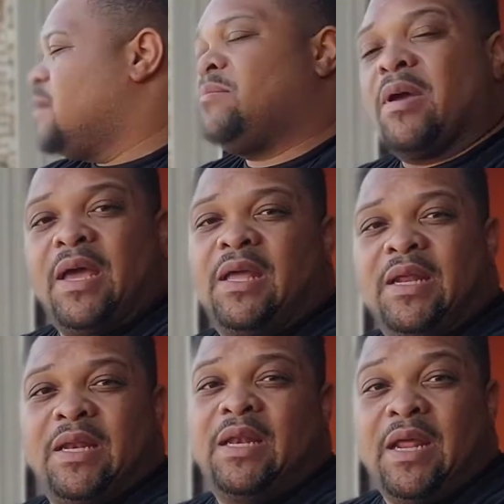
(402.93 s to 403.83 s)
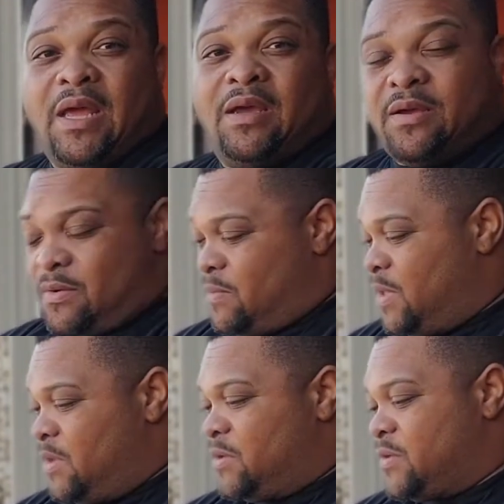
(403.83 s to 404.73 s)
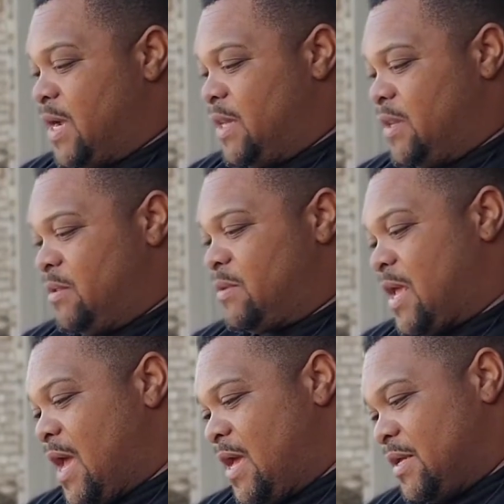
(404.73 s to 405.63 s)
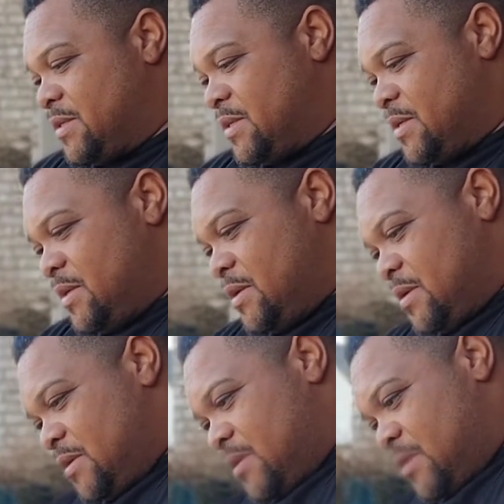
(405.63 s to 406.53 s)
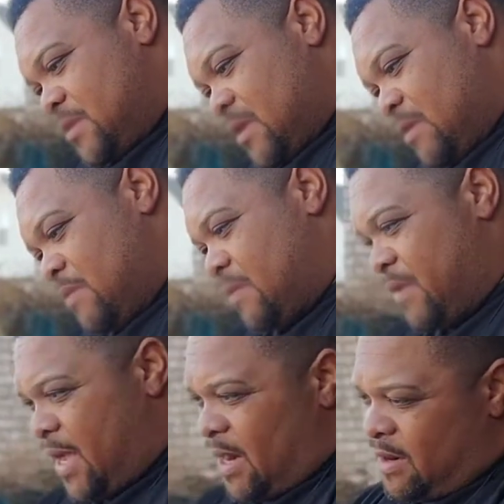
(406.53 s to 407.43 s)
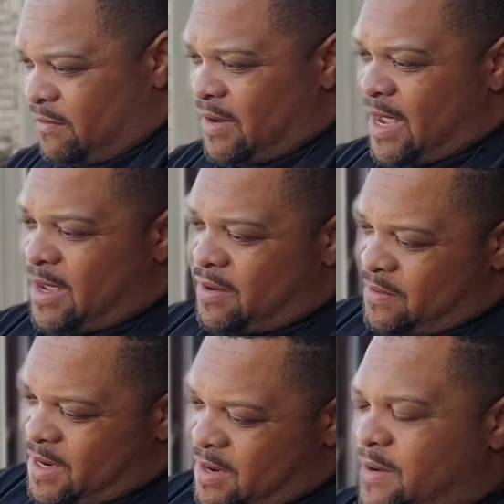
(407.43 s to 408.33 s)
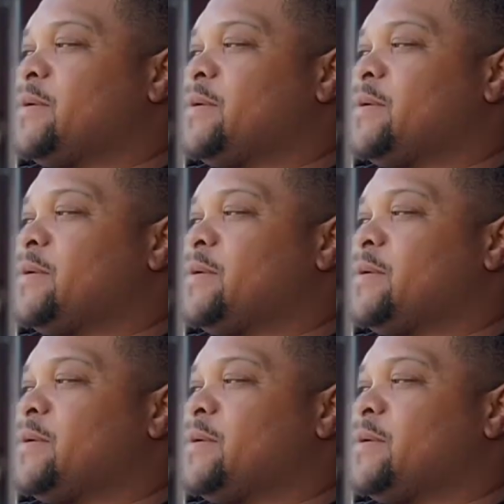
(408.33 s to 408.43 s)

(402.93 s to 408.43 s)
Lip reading: in the neck when you're trying to cast. So we got enough line on there.